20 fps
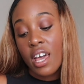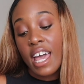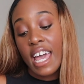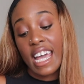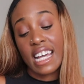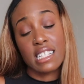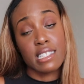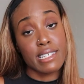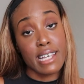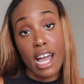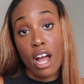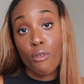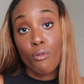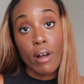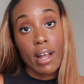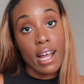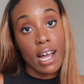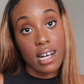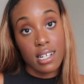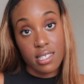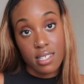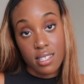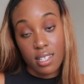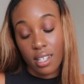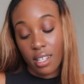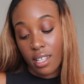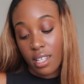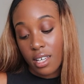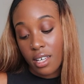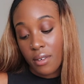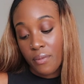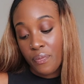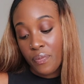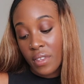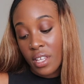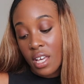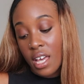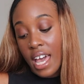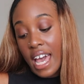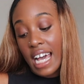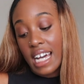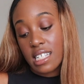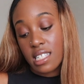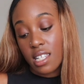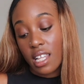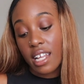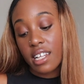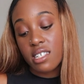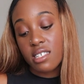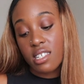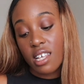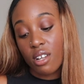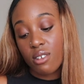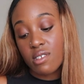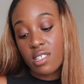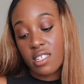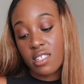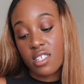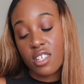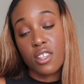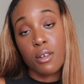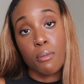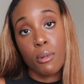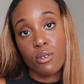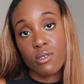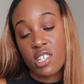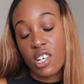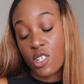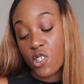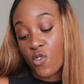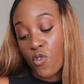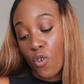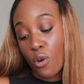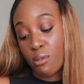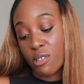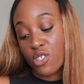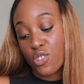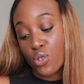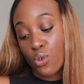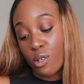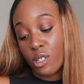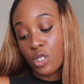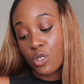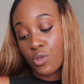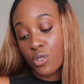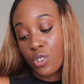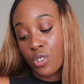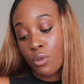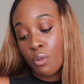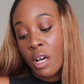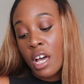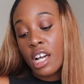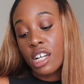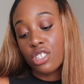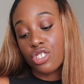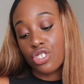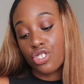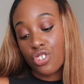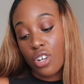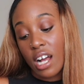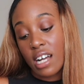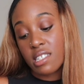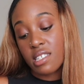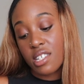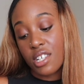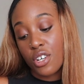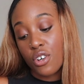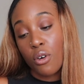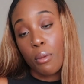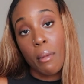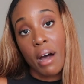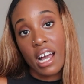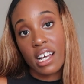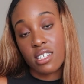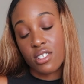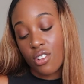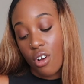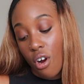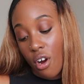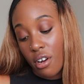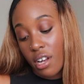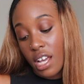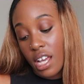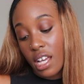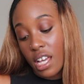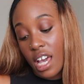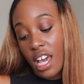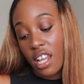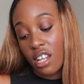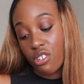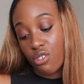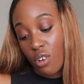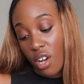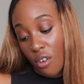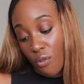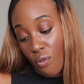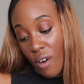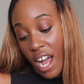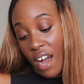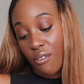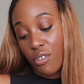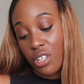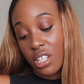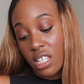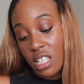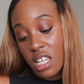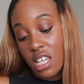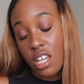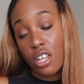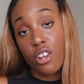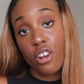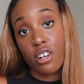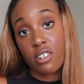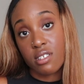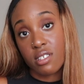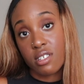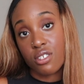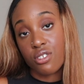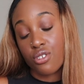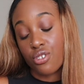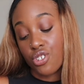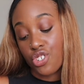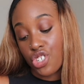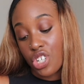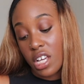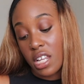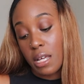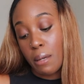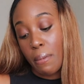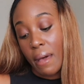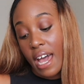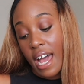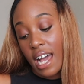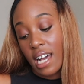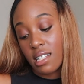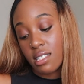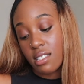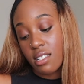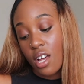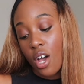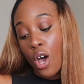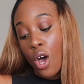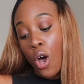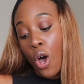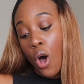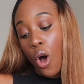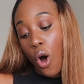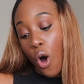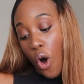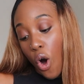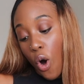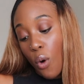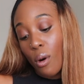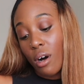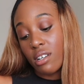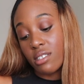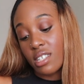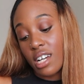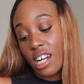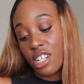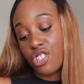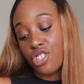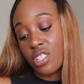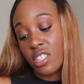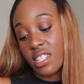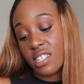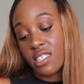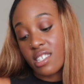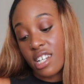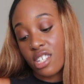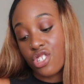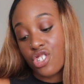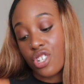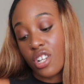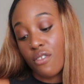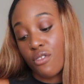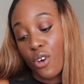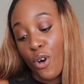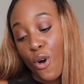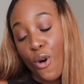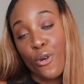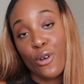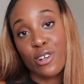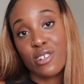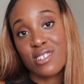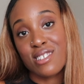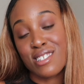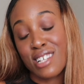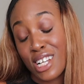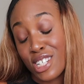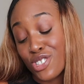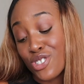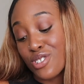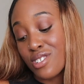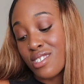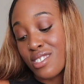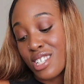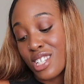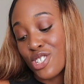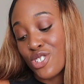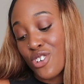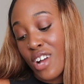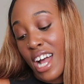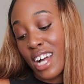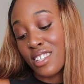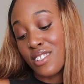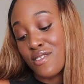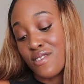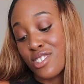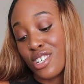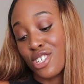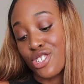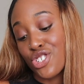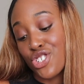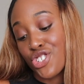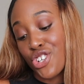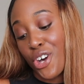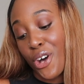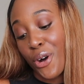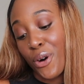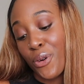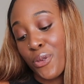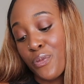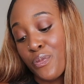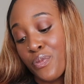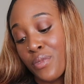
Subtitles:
and downright hostility. As Letty settles into the motel's former storage room, she tries to heal Maya's heartache and unravel the key to her sister's shady past, all while dodging the attention of the owner's dangerously attractive son, Joe,